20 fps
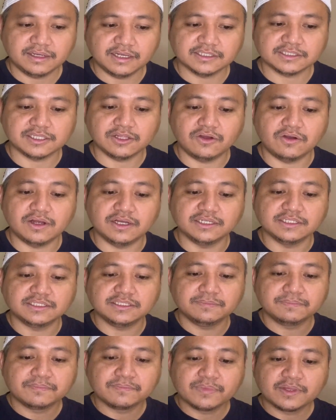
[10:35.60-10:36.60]
As long
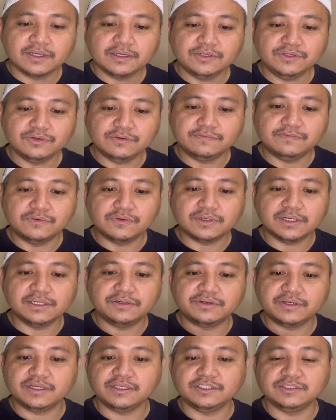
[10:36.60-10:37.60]
as yung
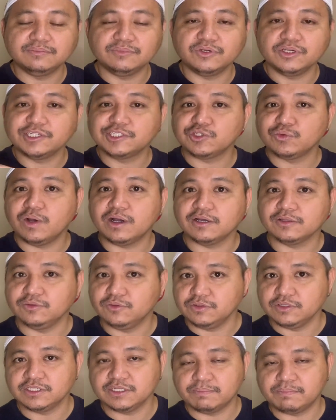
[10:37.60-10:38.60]
vocal range mo is wak
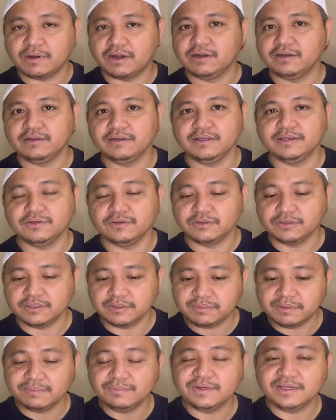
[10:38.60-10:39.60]
dun sa part na yun,
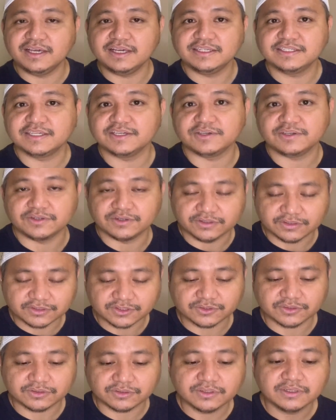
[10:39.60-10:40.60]
ibibigay sa'yo yun.
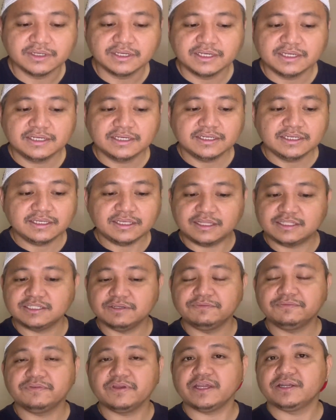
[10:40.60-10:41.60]
So, it's
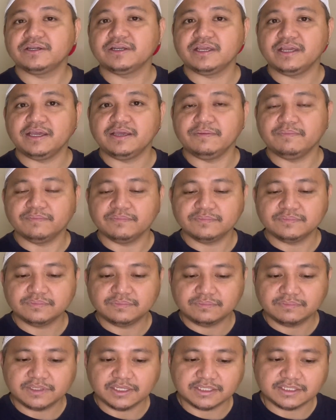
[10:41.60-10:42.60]
a fair game.
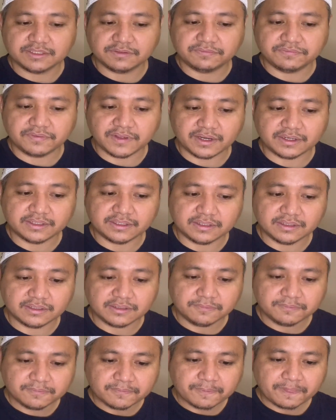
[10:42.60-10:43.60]
It's a fair
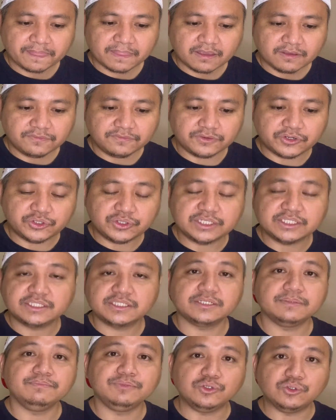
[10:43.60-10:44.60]

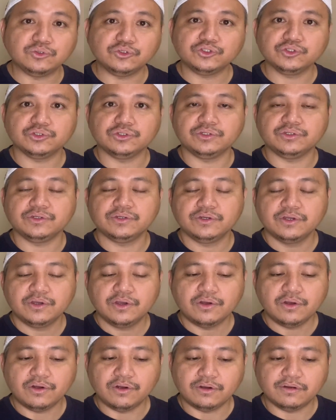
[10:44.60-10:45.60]
distribution
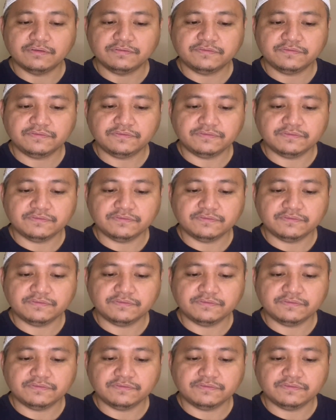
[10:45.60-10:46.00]
of